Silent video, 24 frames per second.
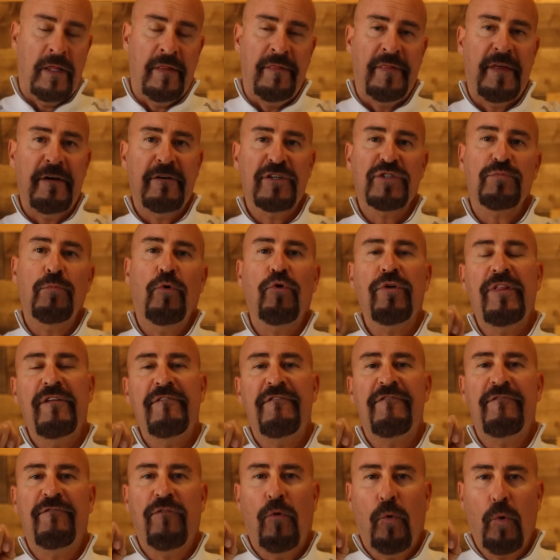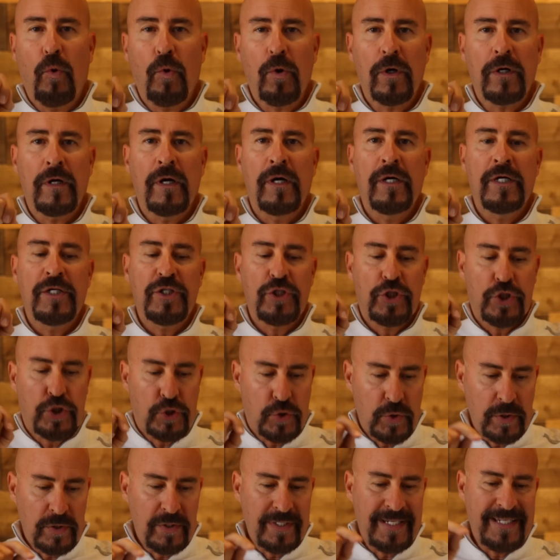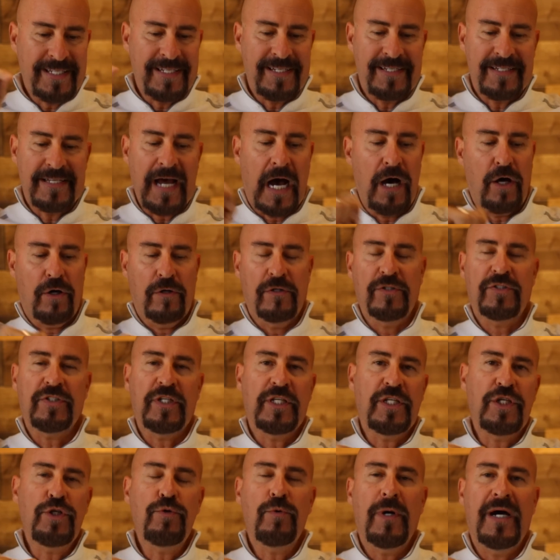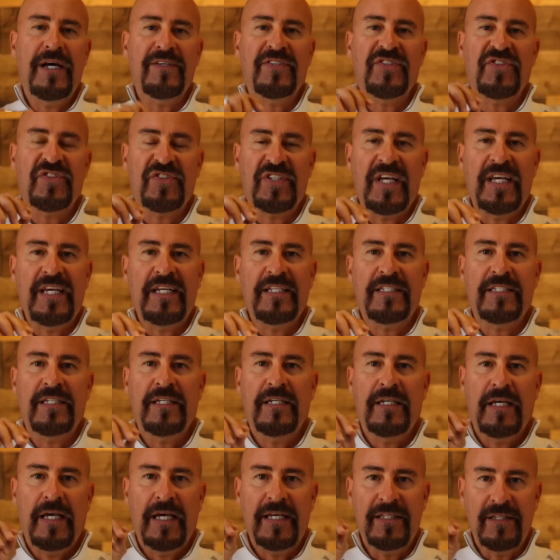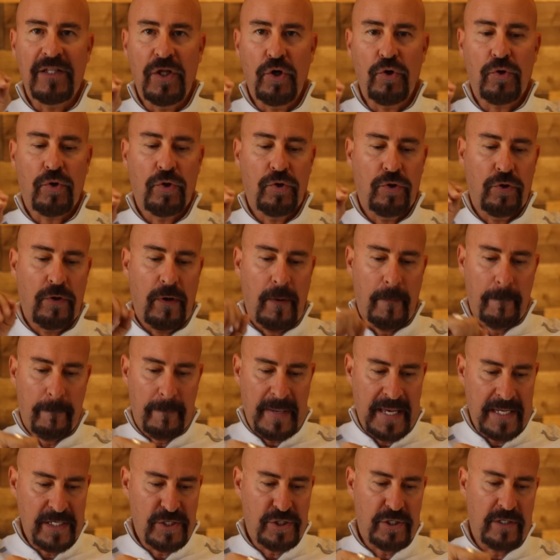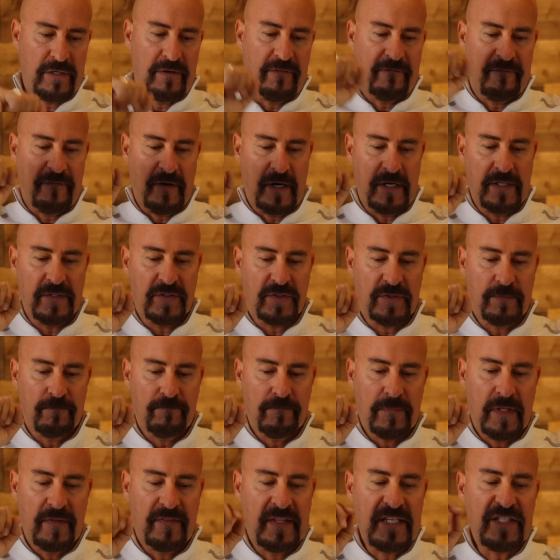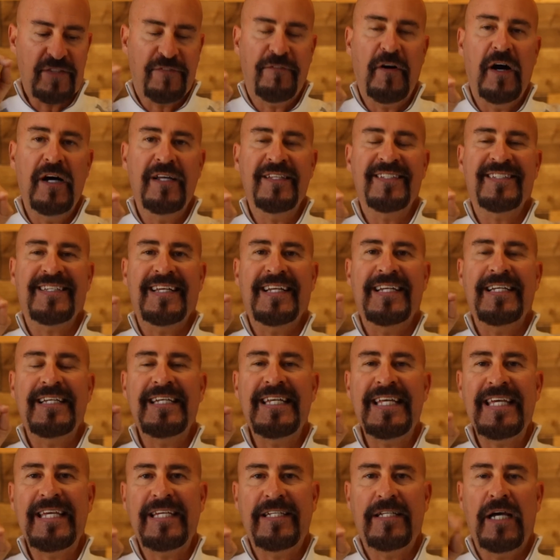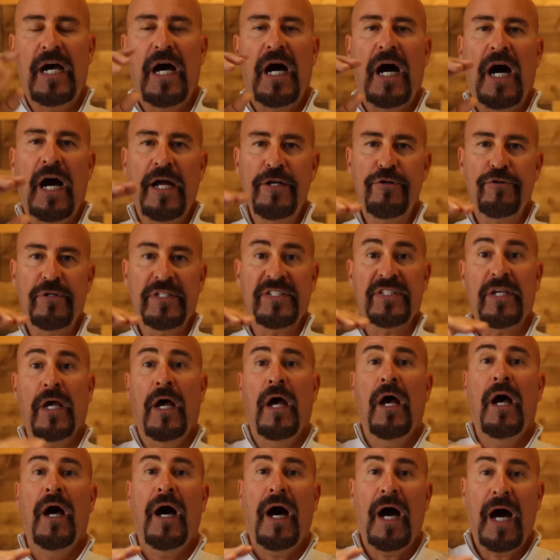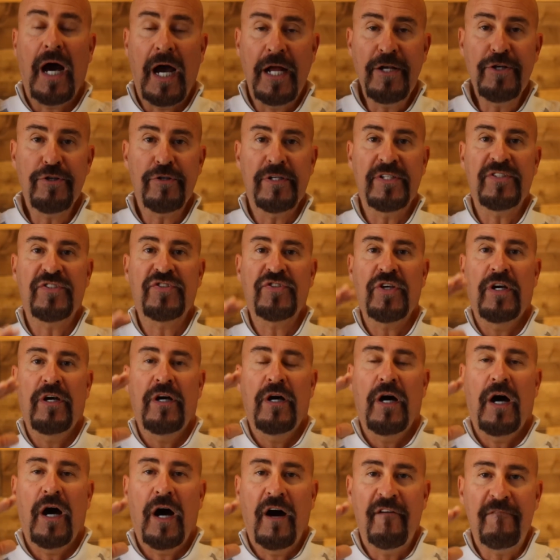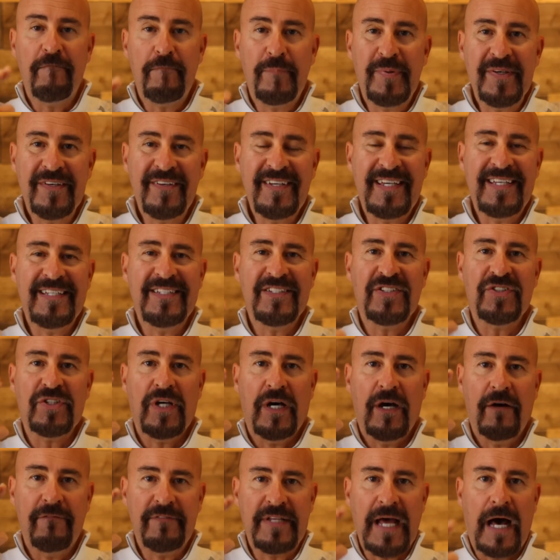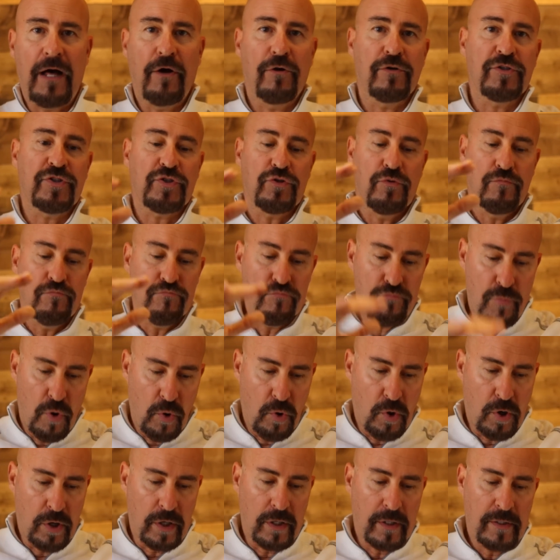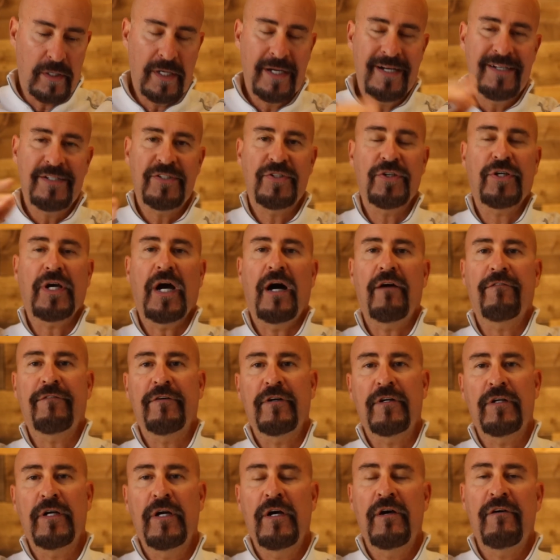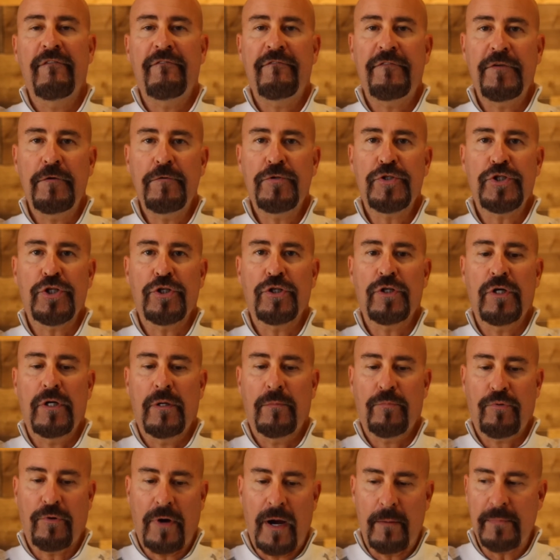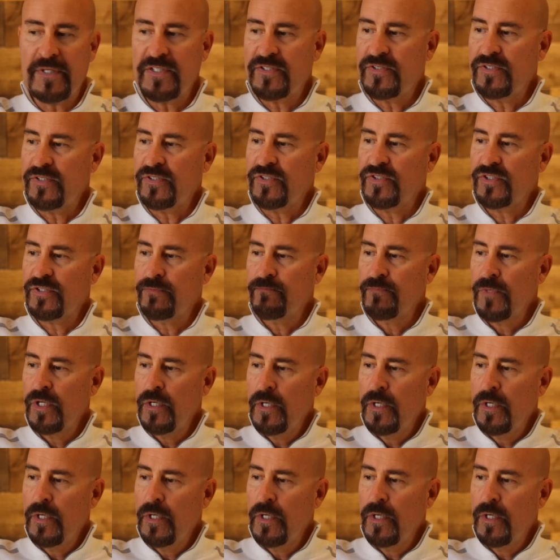There is more than $4 trillion in U.S. state and local pension funds. These funds need hundreds of billions of dollars more to cover future promises.